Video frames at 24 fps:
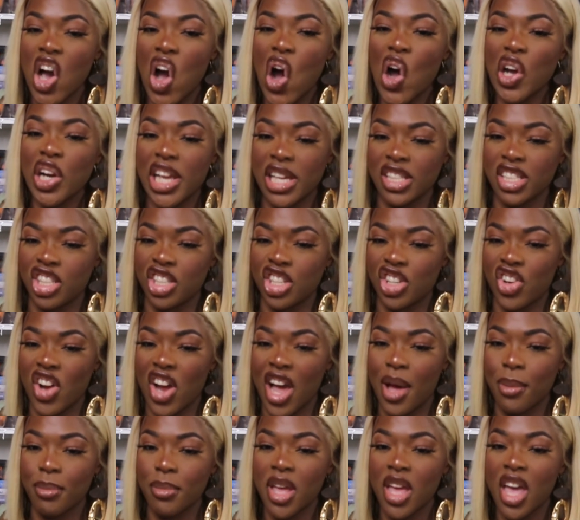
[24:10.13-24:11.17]
on
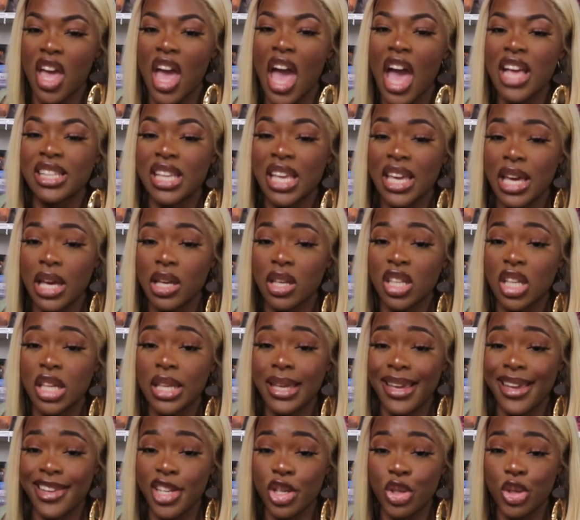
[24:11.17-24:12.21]
Instagram saying,
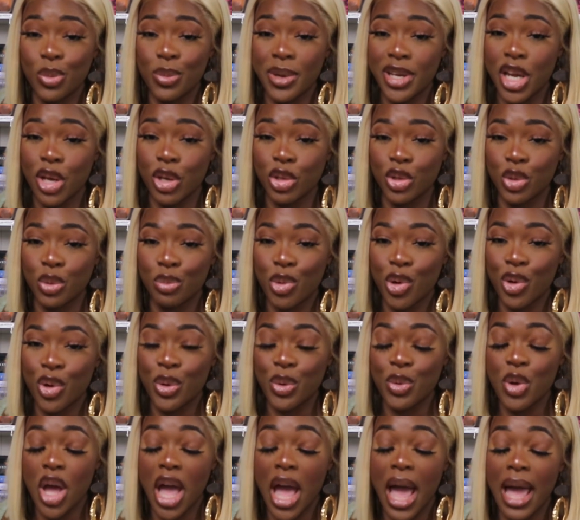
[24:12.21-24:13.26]
can you do my nails tomorrow?